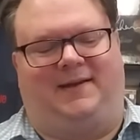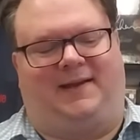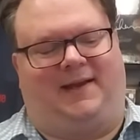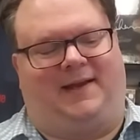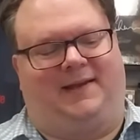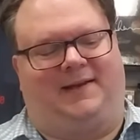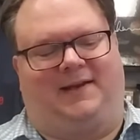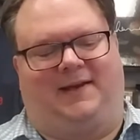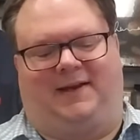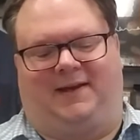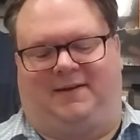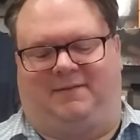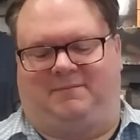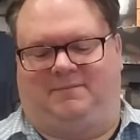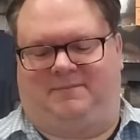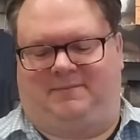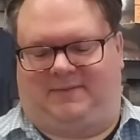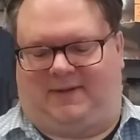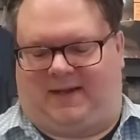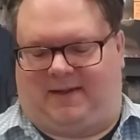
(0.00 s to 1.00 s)
and uh,
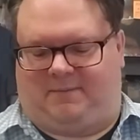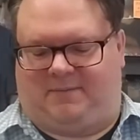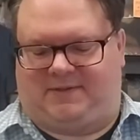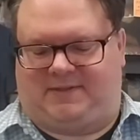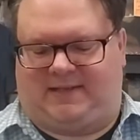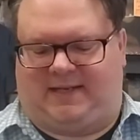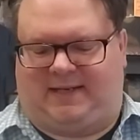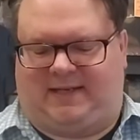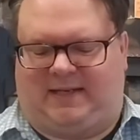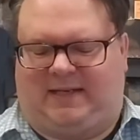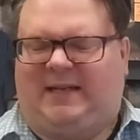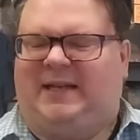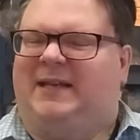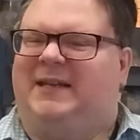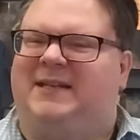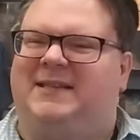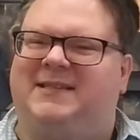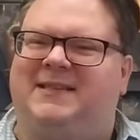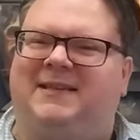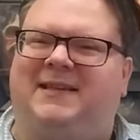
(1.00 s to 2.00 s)
I was like,
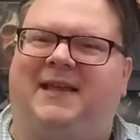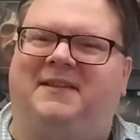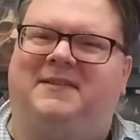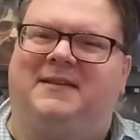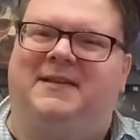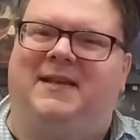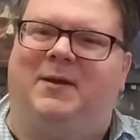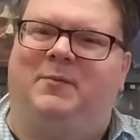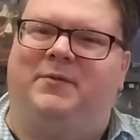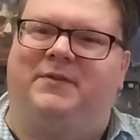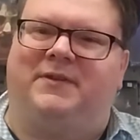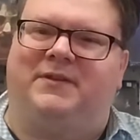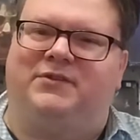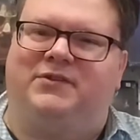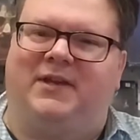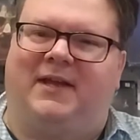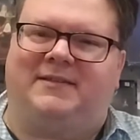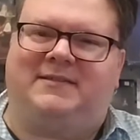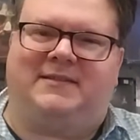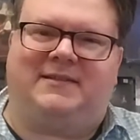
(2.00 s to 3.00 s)
isn't that the name of the
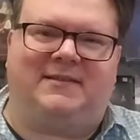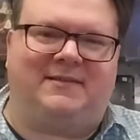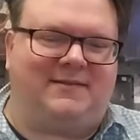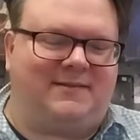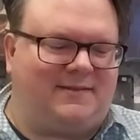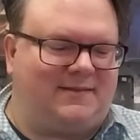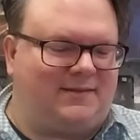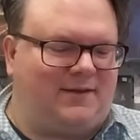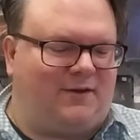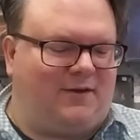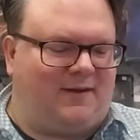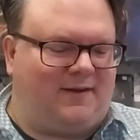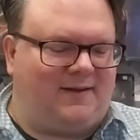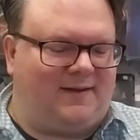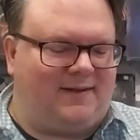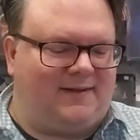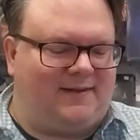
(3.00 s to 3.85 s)
Jetsons dog?